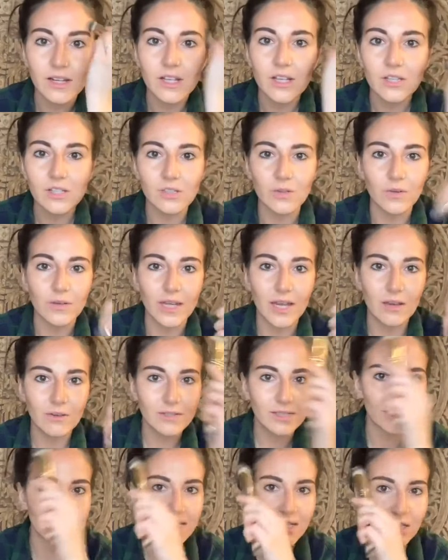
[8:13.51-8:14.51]
so now it
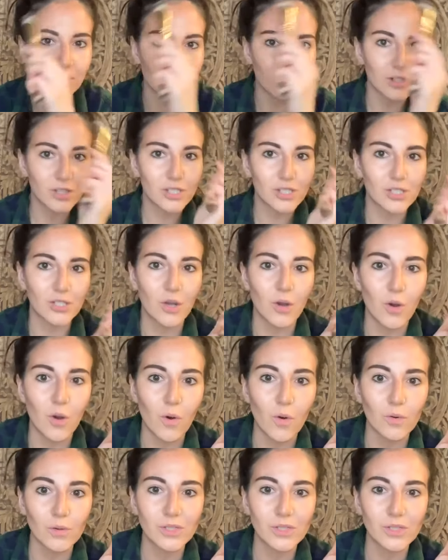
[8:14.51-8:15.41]
doesn't look so